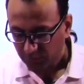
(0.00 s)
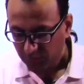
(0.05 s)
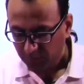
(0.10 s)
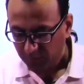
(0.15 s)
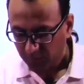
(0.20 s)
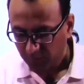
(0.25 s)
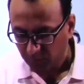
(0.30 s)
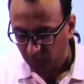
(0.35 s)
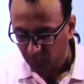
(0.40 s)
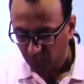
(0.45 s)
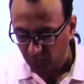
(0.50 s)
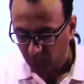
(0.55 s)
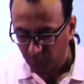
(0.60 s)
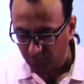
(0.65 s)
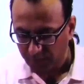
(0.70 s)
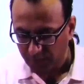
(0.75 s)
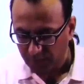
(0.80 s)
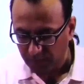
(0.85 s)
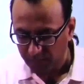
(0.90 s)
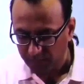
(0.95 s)
So
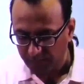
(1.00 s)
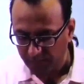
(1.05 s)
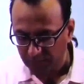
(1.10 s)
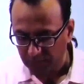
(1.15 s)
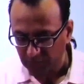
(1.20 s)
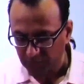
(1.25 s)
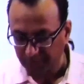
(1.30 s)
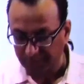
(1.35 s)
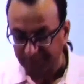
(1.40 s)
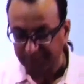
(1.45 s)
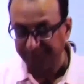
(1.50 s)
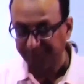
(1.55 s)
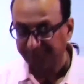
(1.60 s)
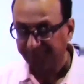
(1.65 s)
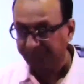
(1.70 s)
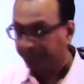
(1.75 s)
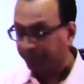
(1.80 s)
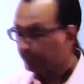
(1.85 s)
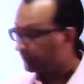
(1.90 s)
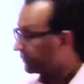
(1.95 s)
we are mentioning,
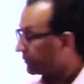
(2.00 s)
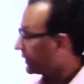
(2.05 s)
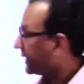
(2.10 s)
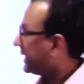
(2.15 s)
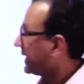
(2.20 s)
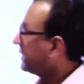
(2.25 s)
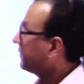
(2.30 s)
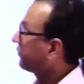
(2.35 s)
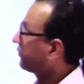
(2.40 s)
if